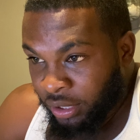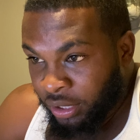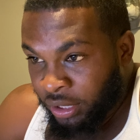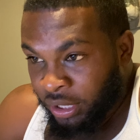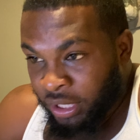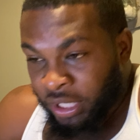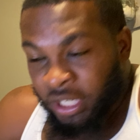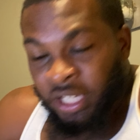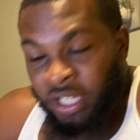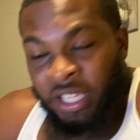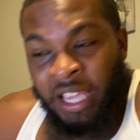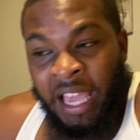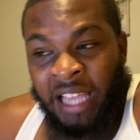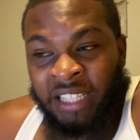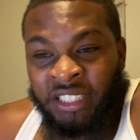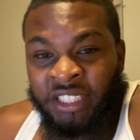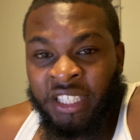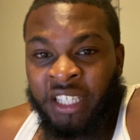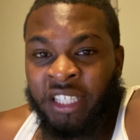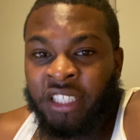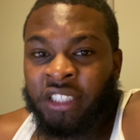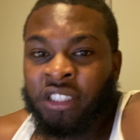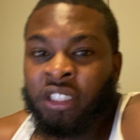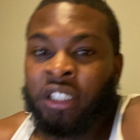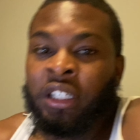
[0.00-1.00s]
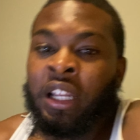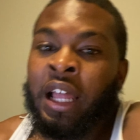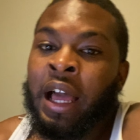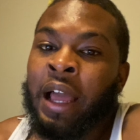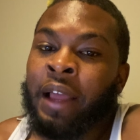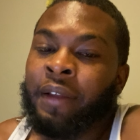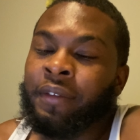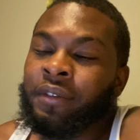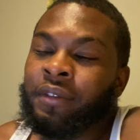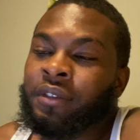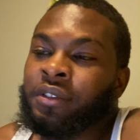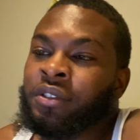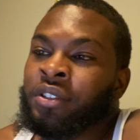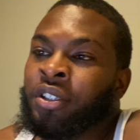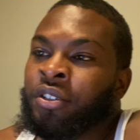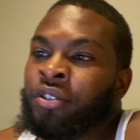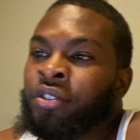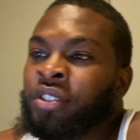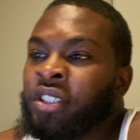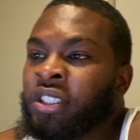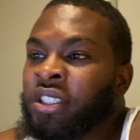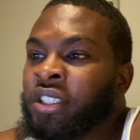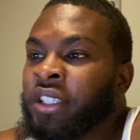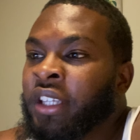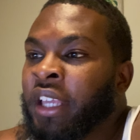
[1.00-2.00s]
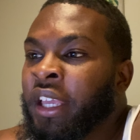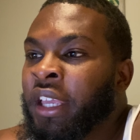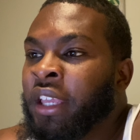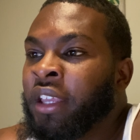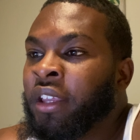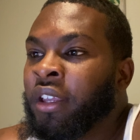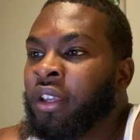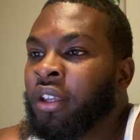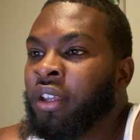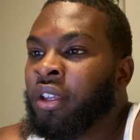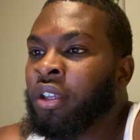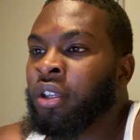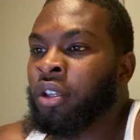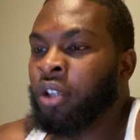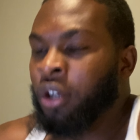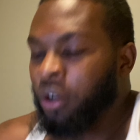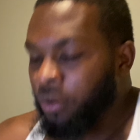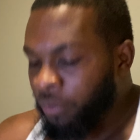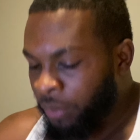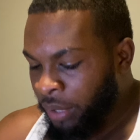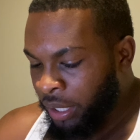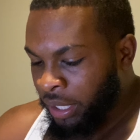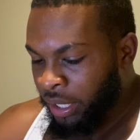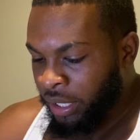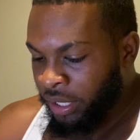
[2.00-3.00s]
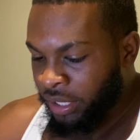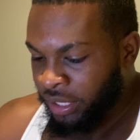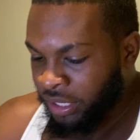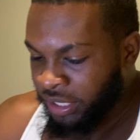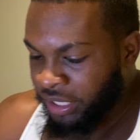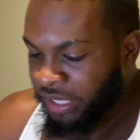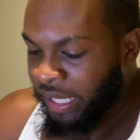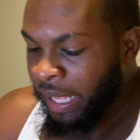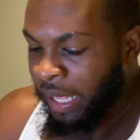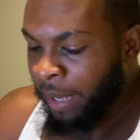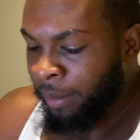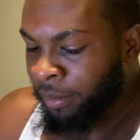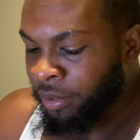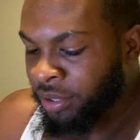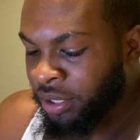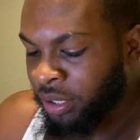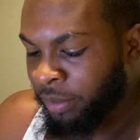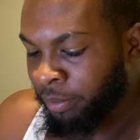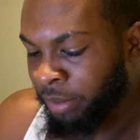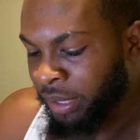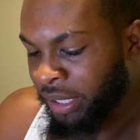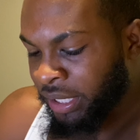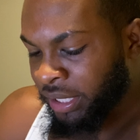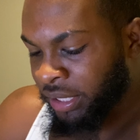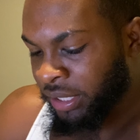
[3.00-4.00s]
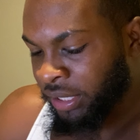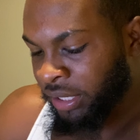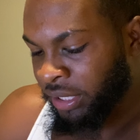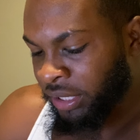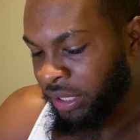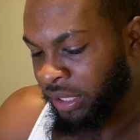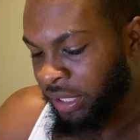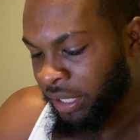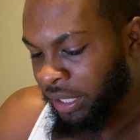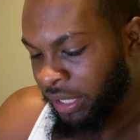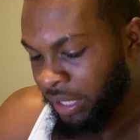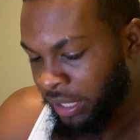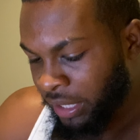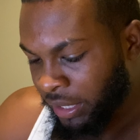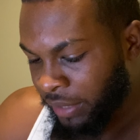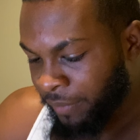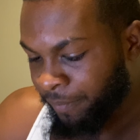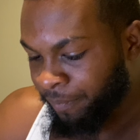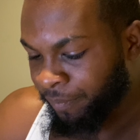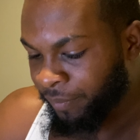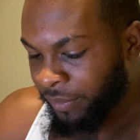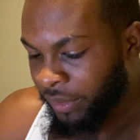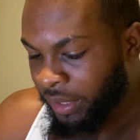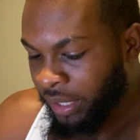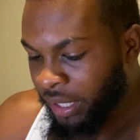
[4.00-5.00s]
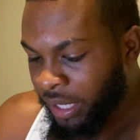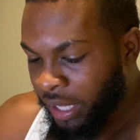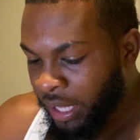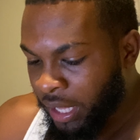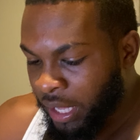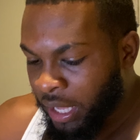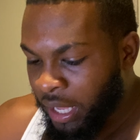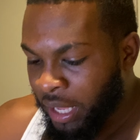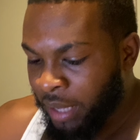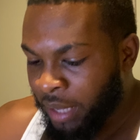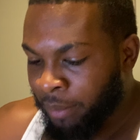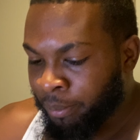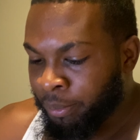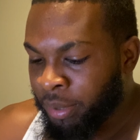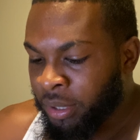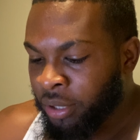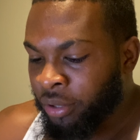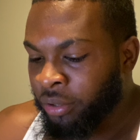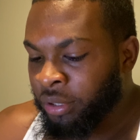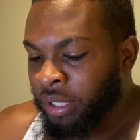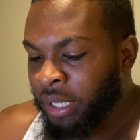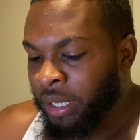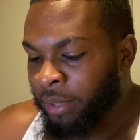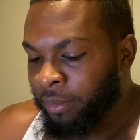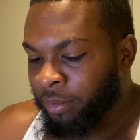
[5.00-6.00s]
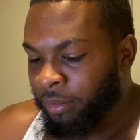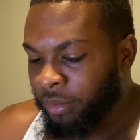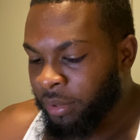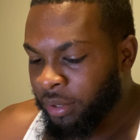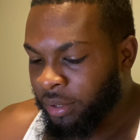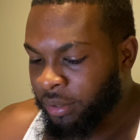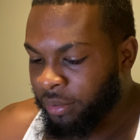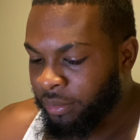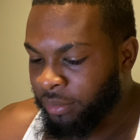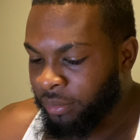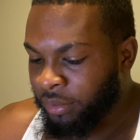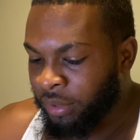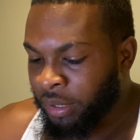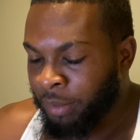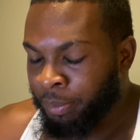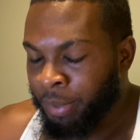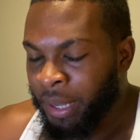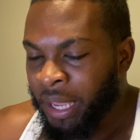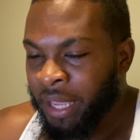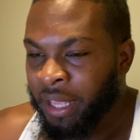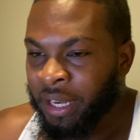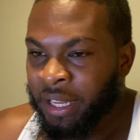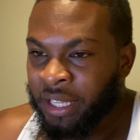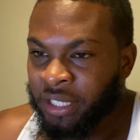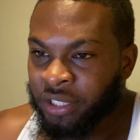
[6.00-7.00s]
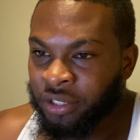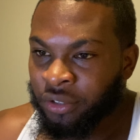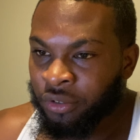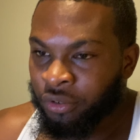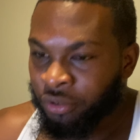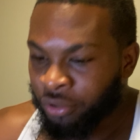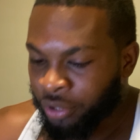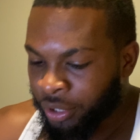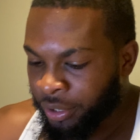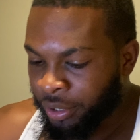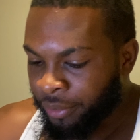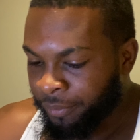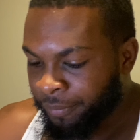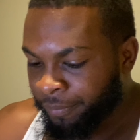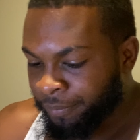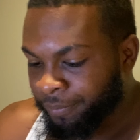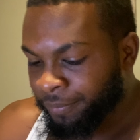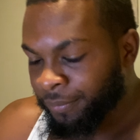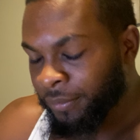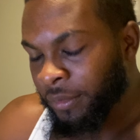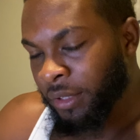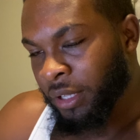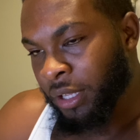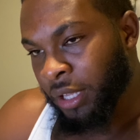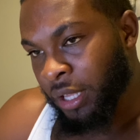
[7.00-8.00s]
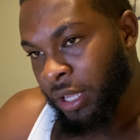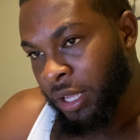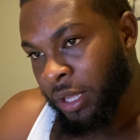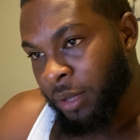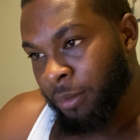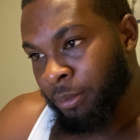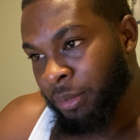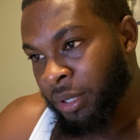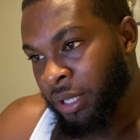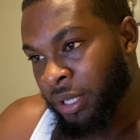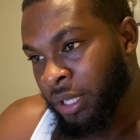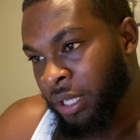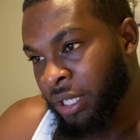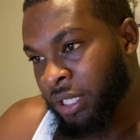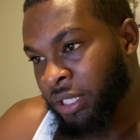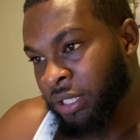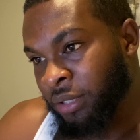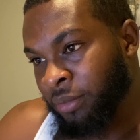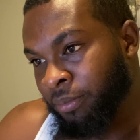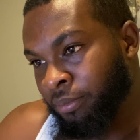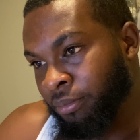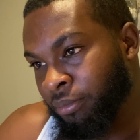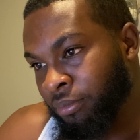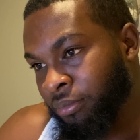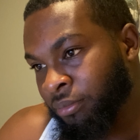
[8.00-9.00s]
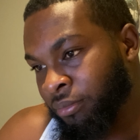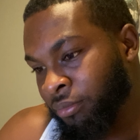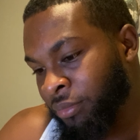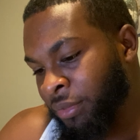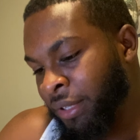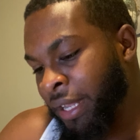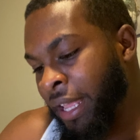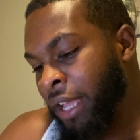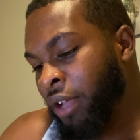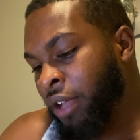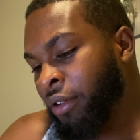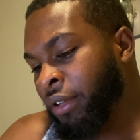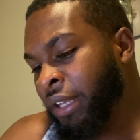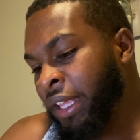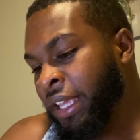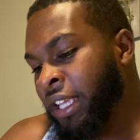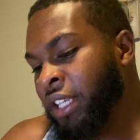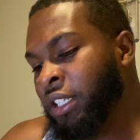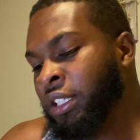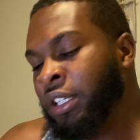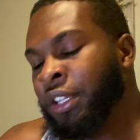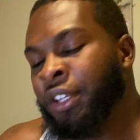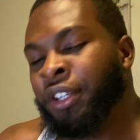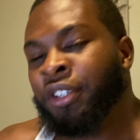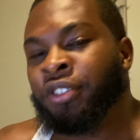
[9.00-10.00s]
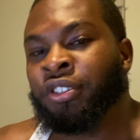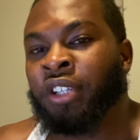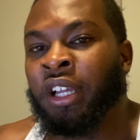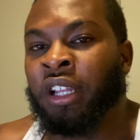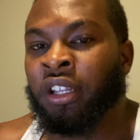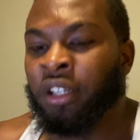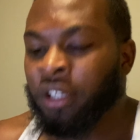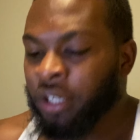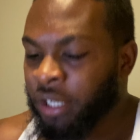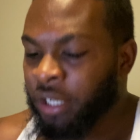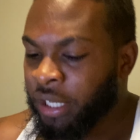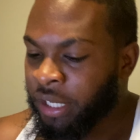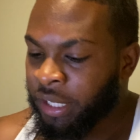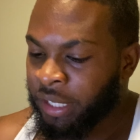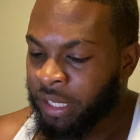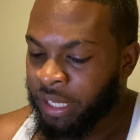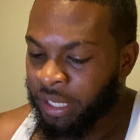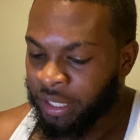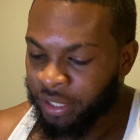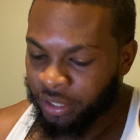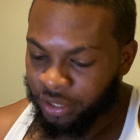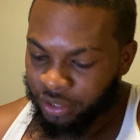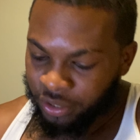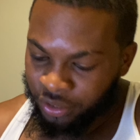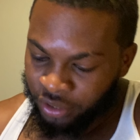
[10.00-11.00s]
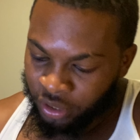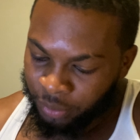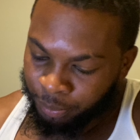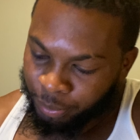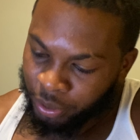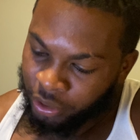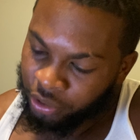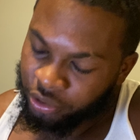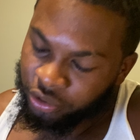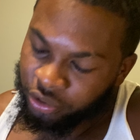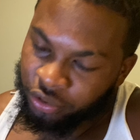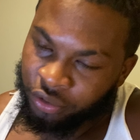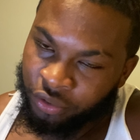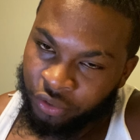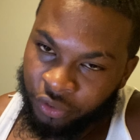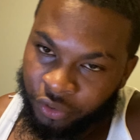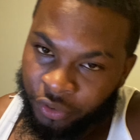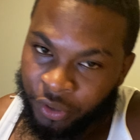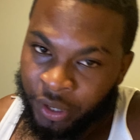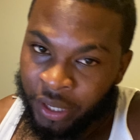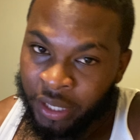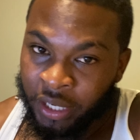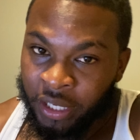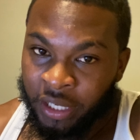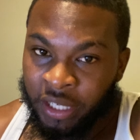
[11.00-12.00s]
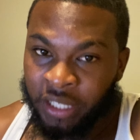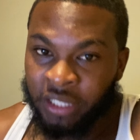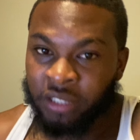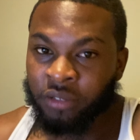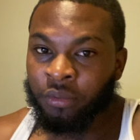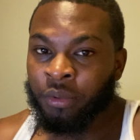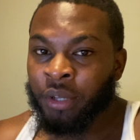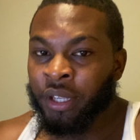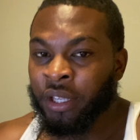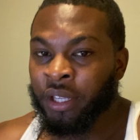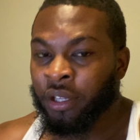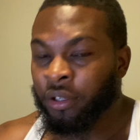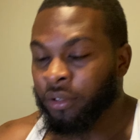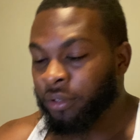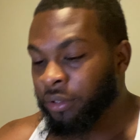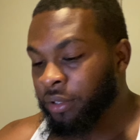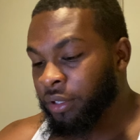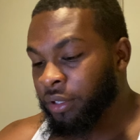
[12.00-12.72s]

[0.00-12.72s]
it got changed a lot. So you just can't go in and establish a business and build up the Paydex score because nowadays lenders are looking at your personal credit as well.